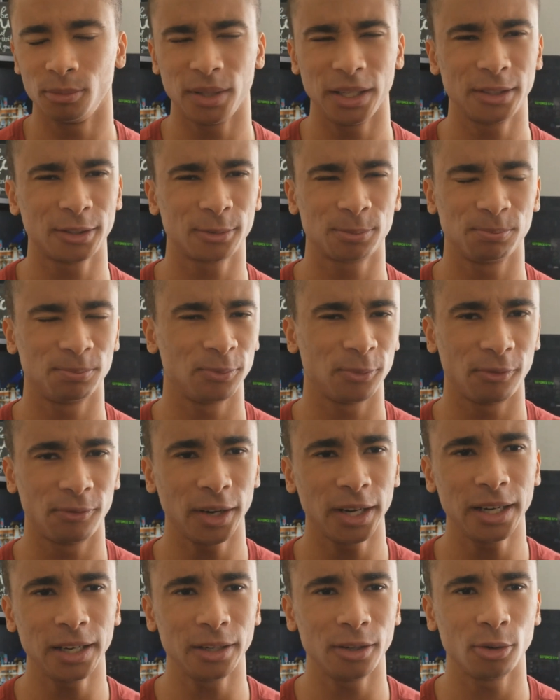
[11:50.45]
It's
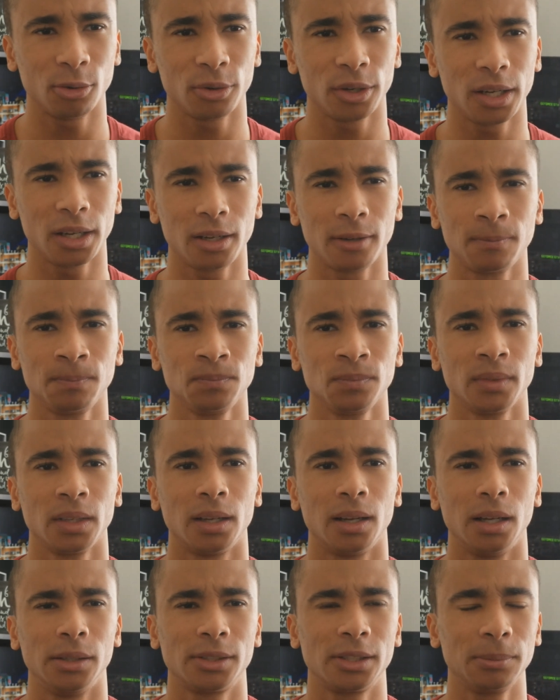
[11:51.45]
very annoying.
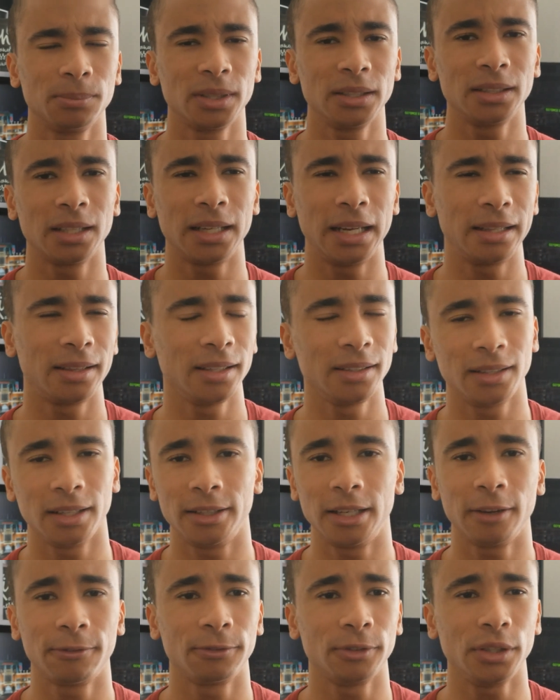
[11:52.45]
Something that I think they
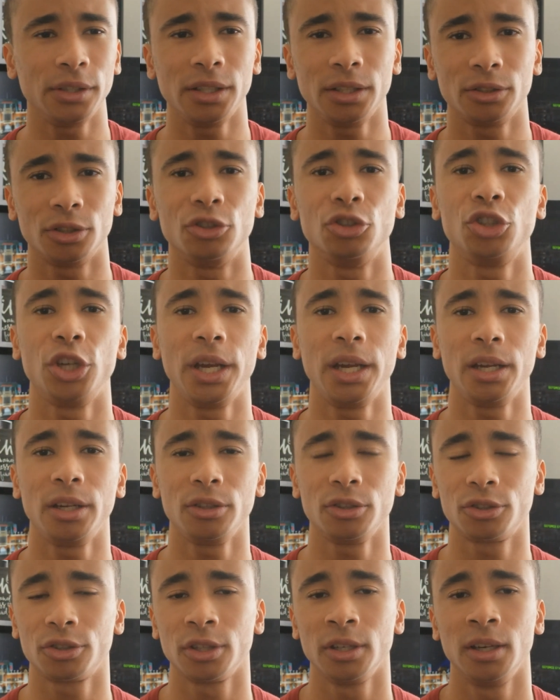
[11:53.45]
definitely need to
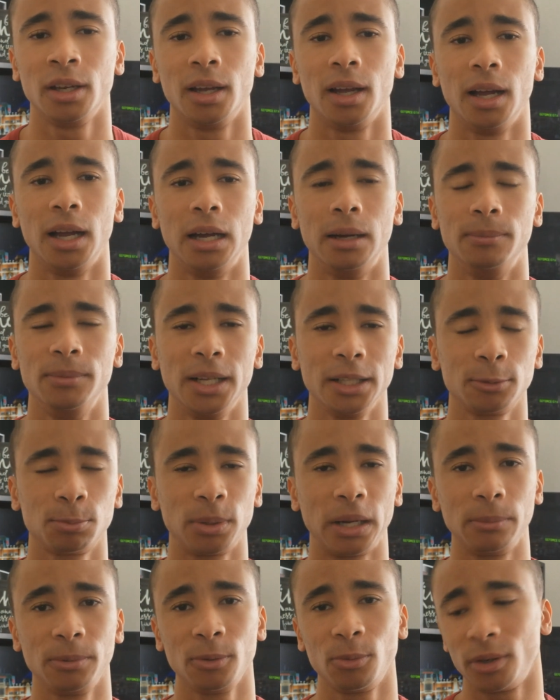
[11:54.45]
change. That's
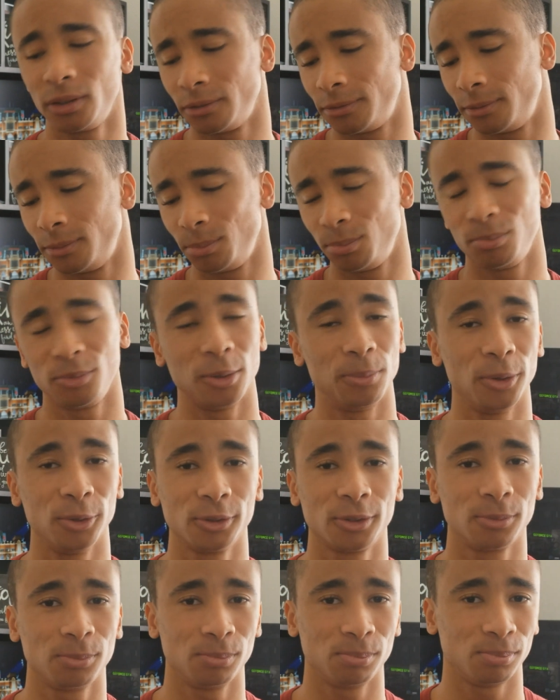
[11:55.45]
probably one of the
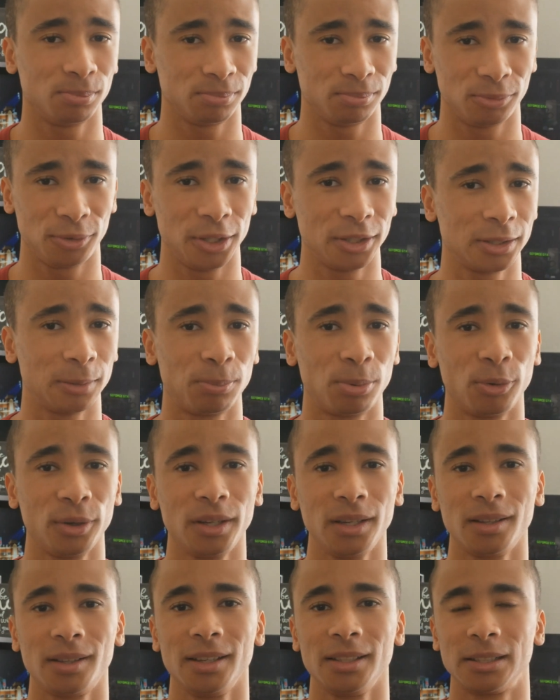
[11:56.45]
most
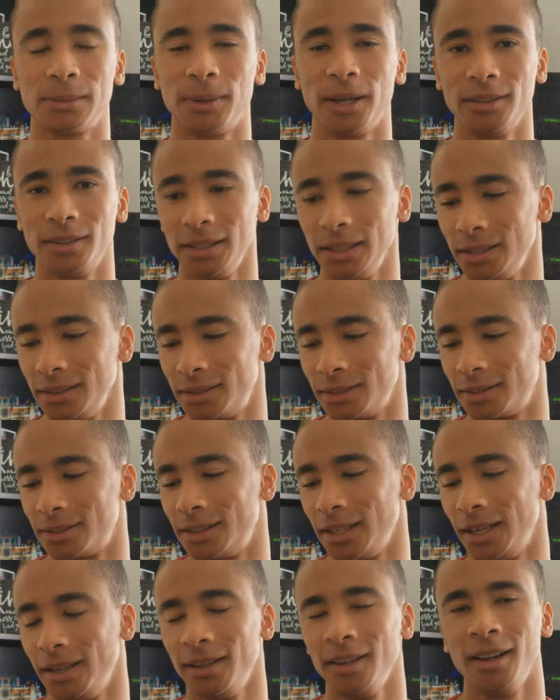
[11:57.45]
disappointing things about these,
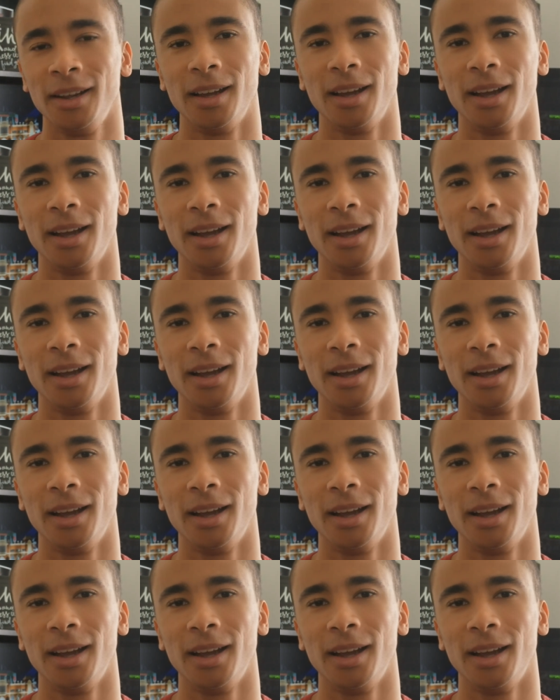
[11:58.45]
is that